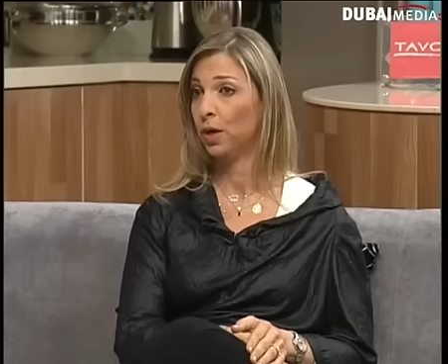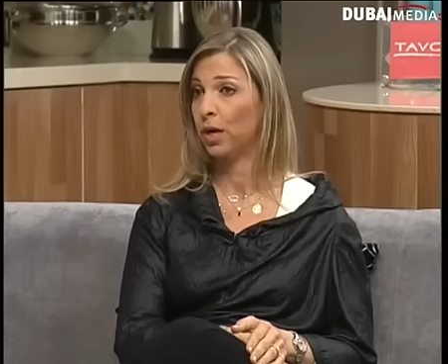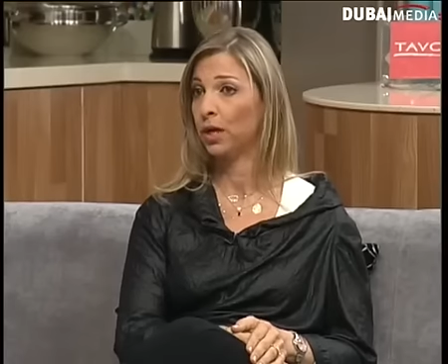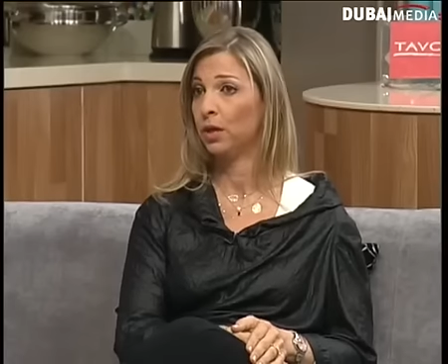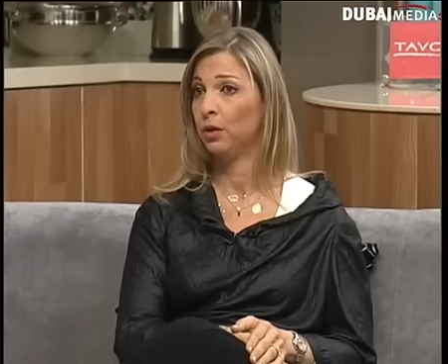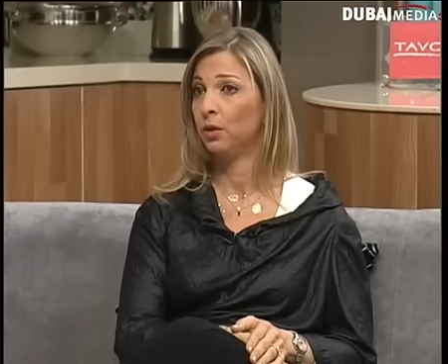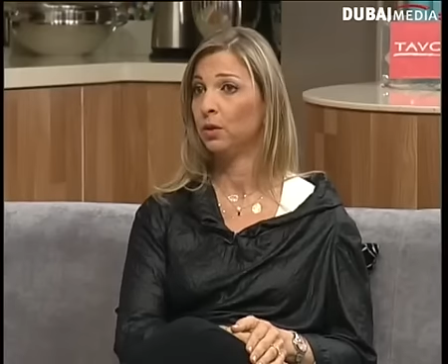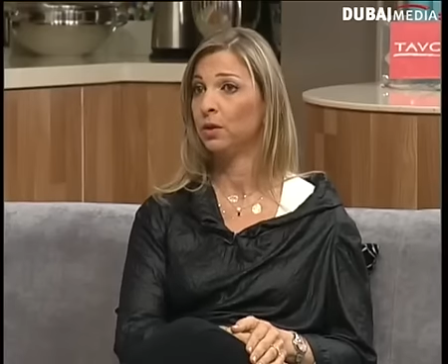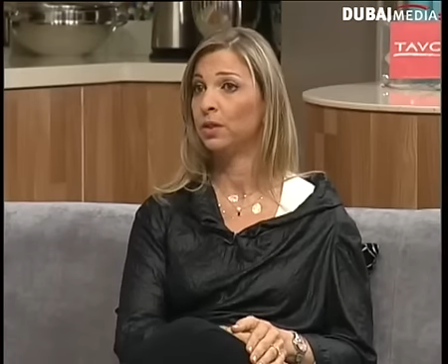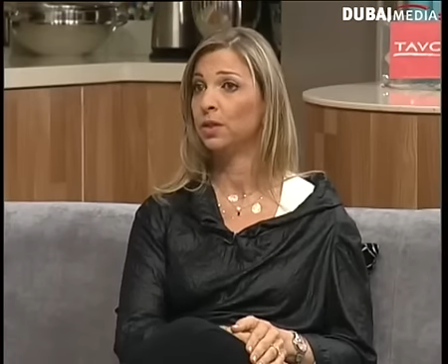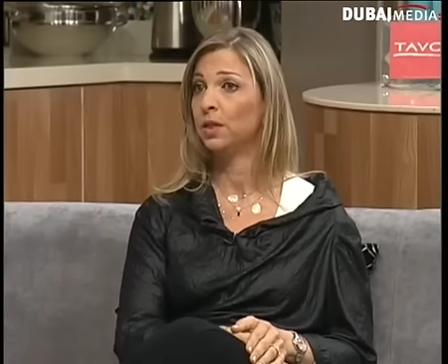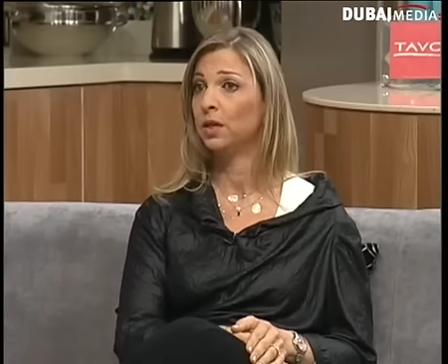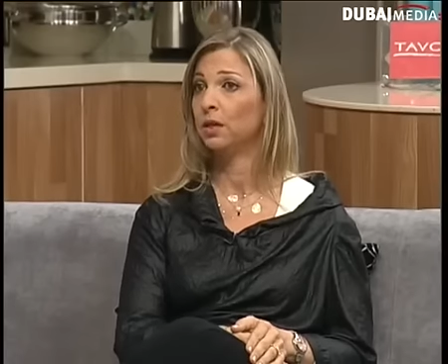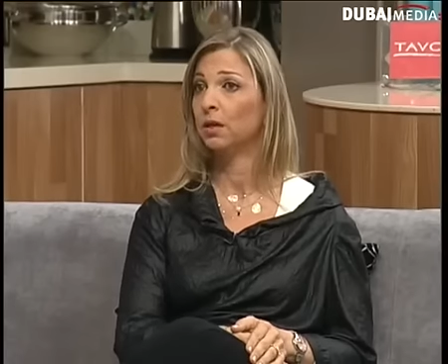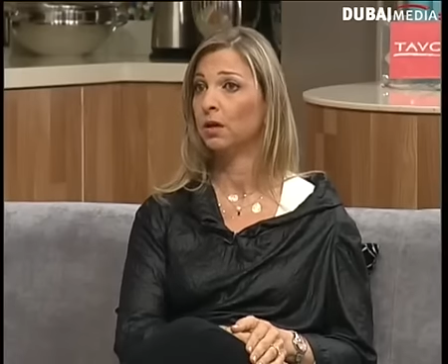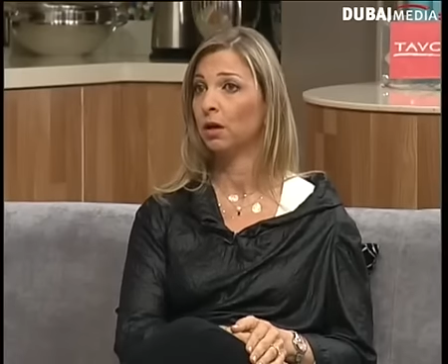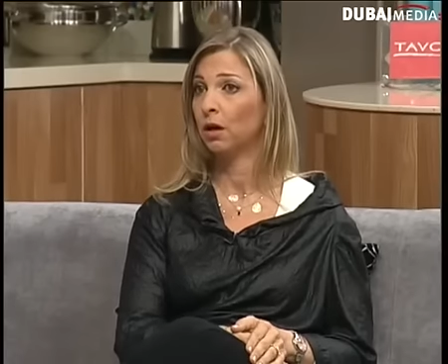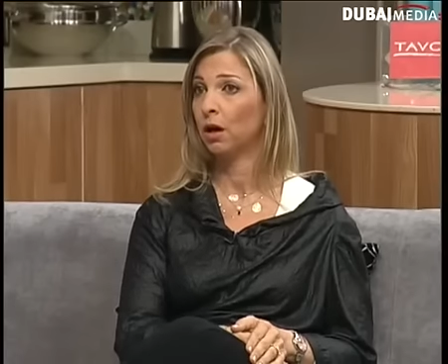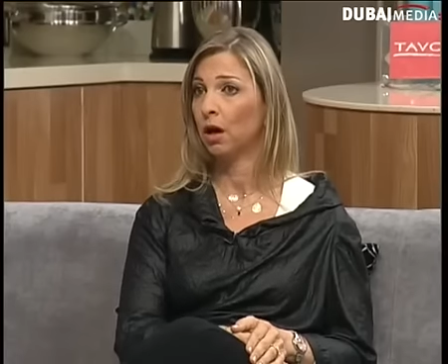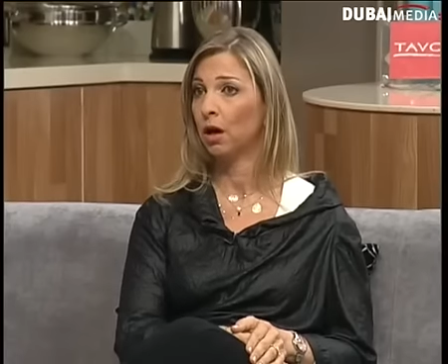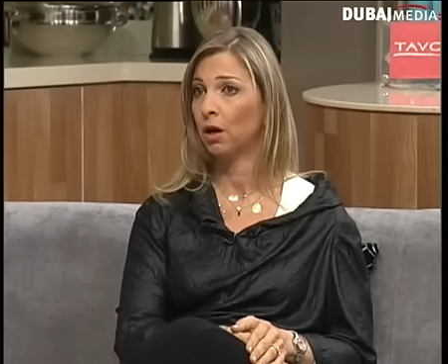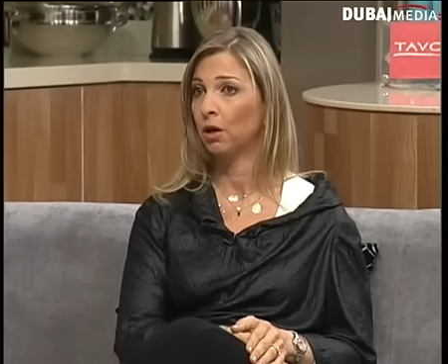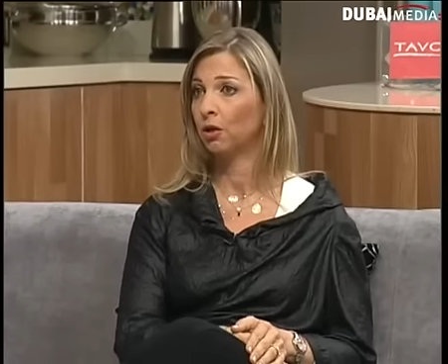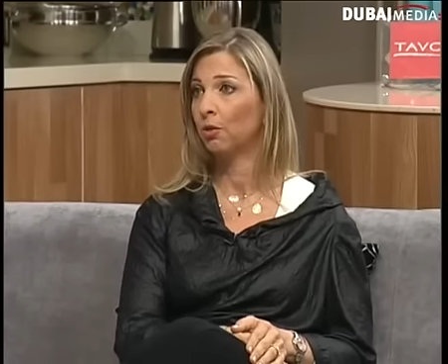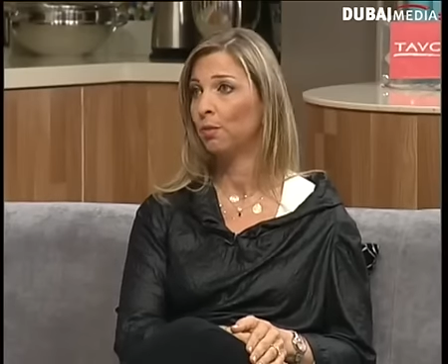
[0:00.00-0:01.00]
by using the
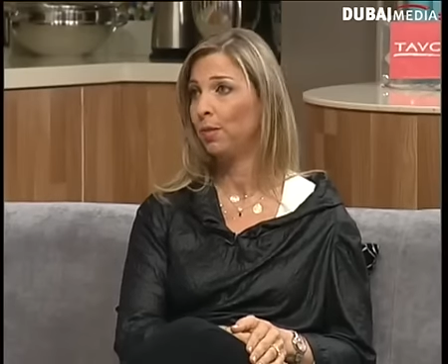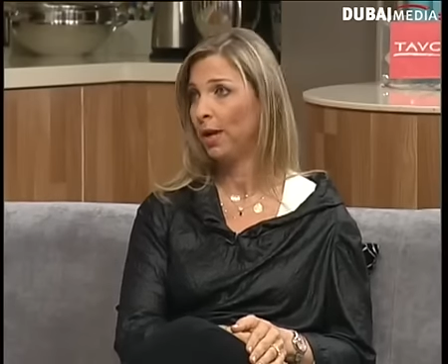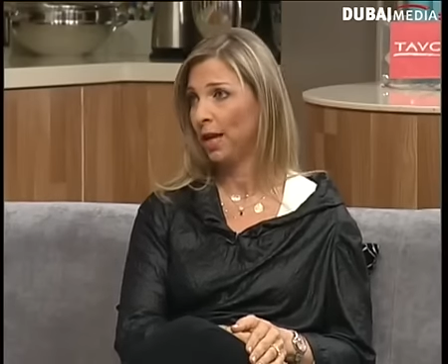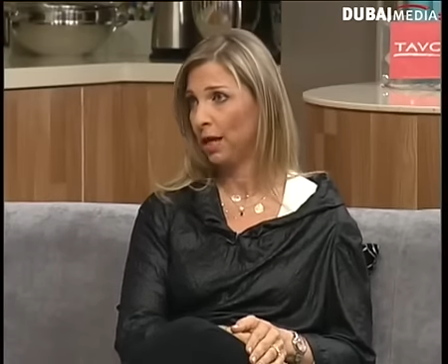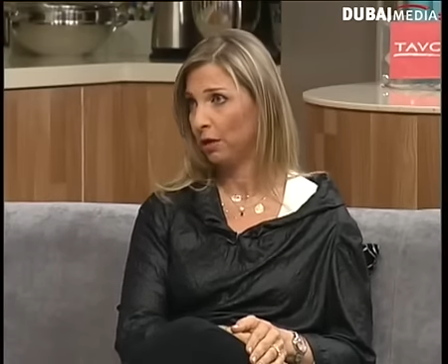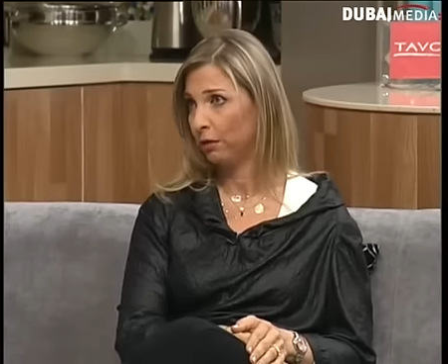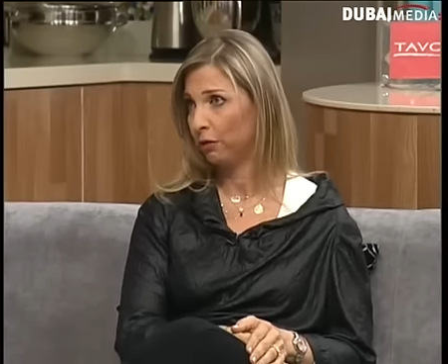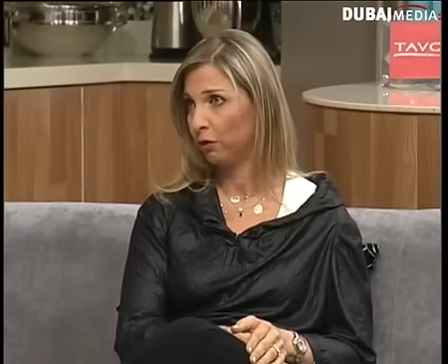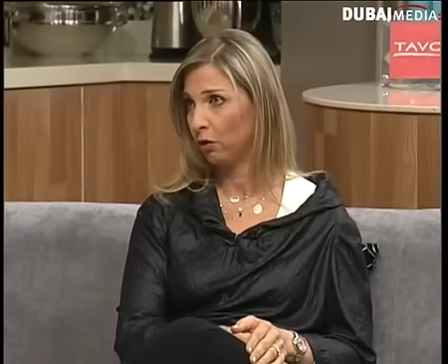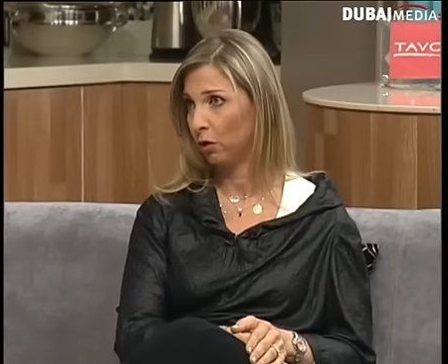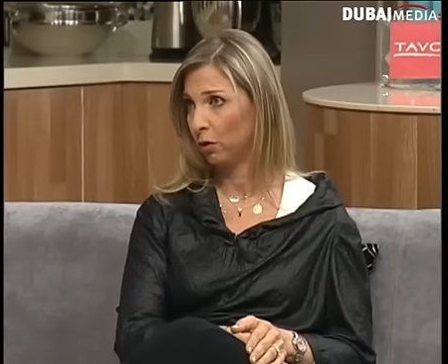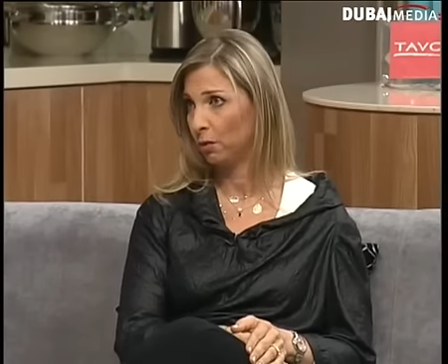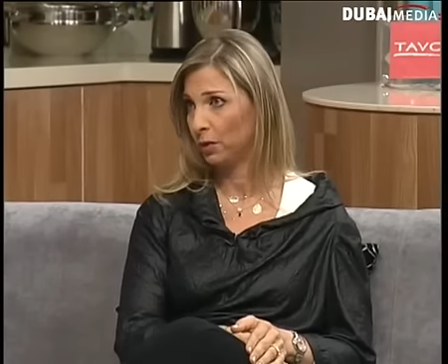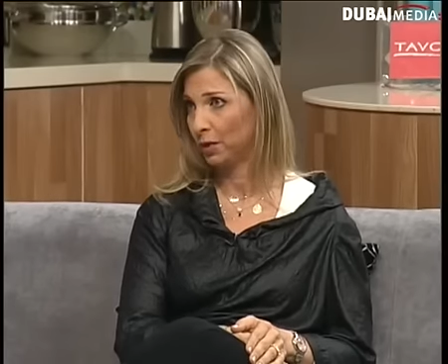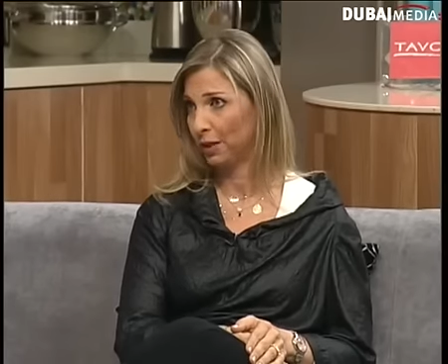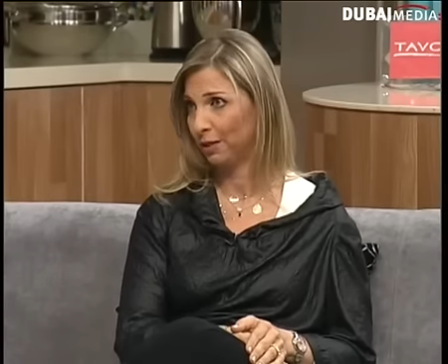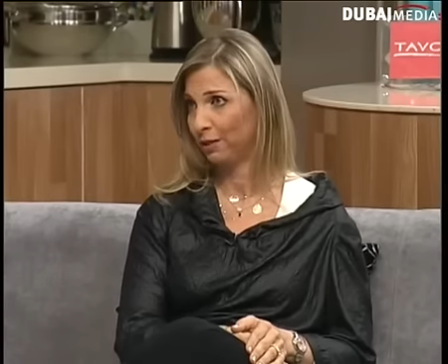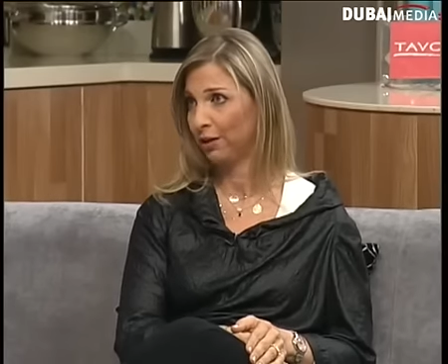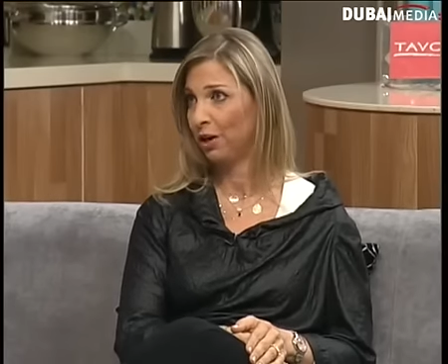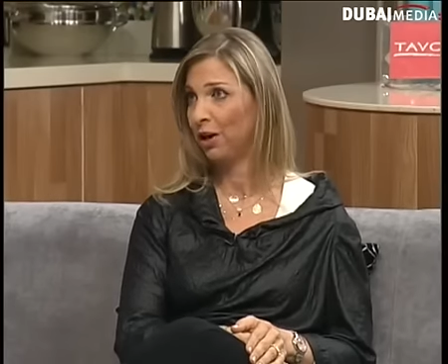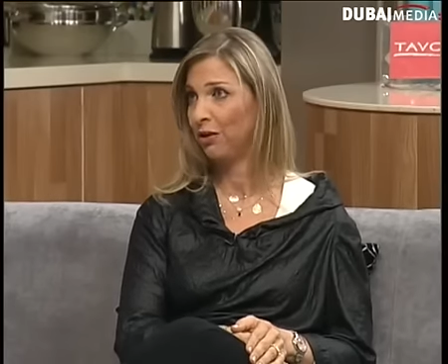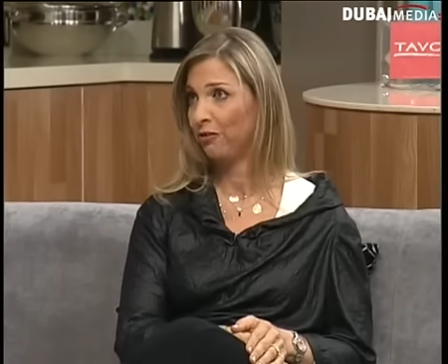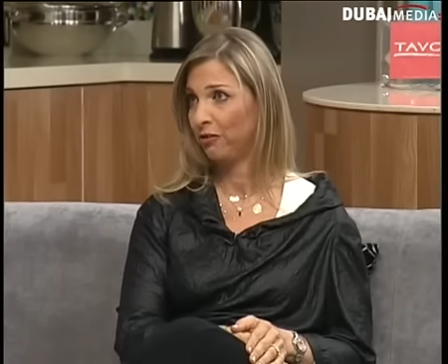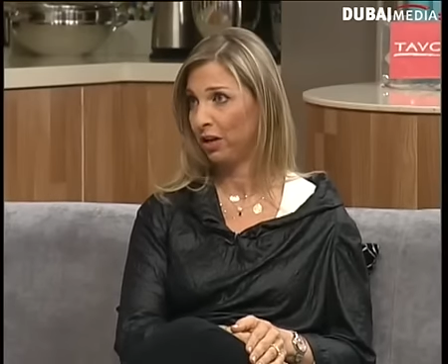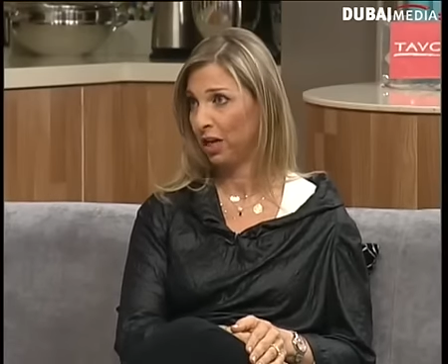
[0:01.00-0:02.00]
current platforms that
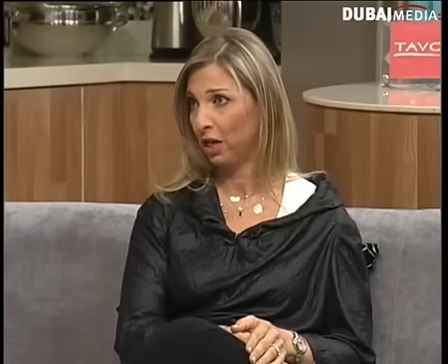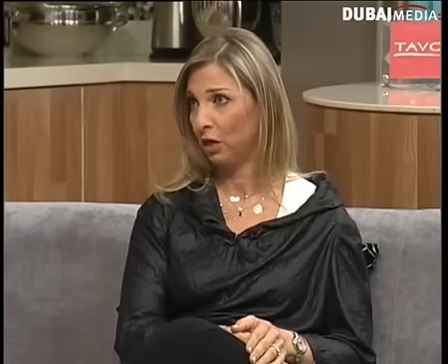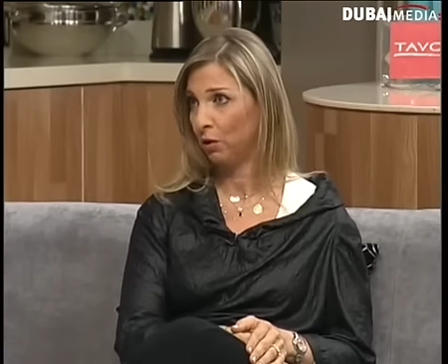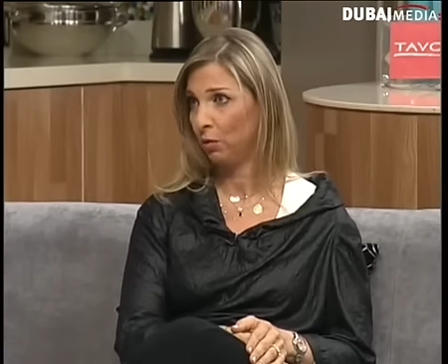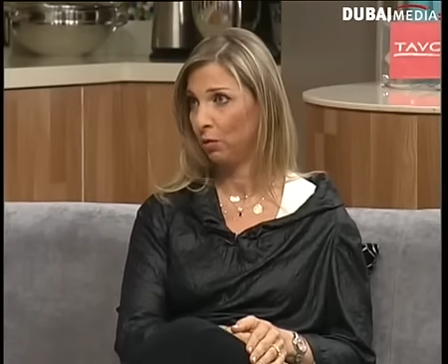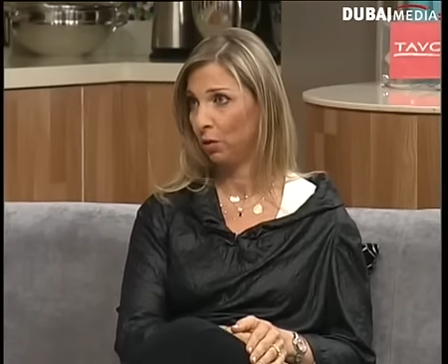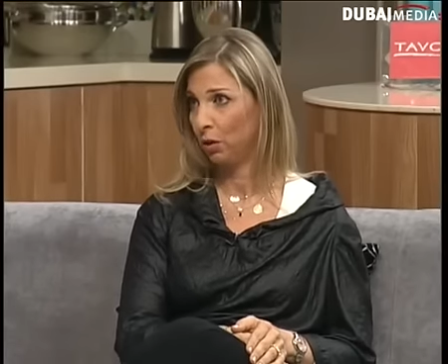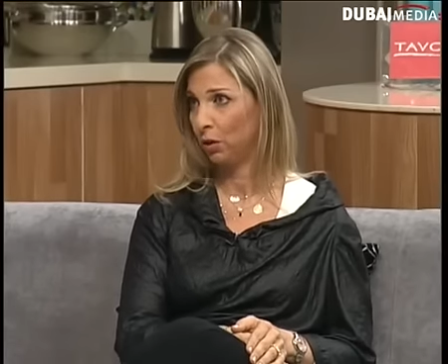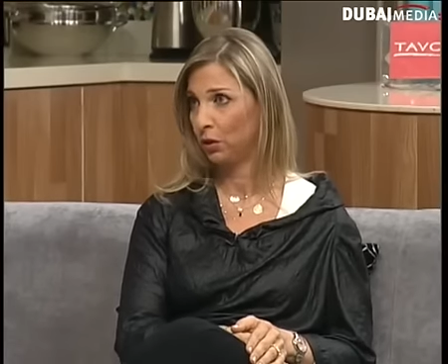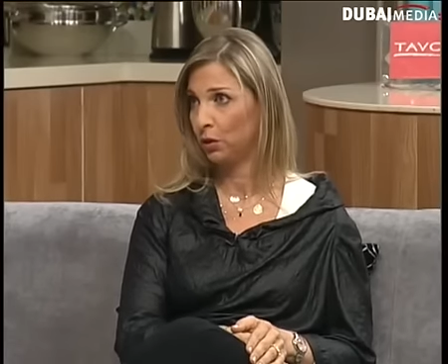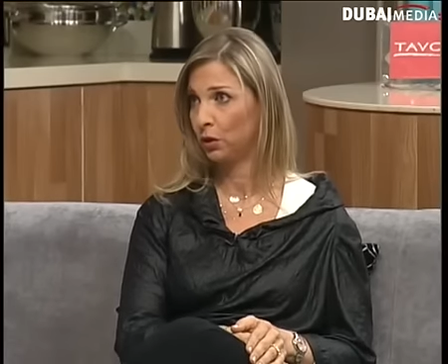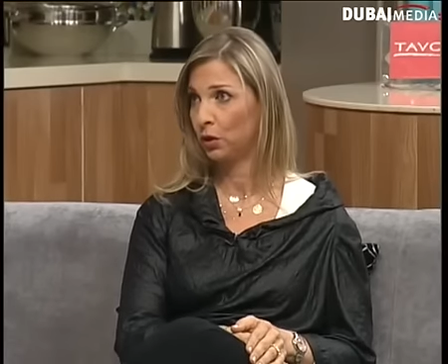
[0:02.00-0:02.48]
are available.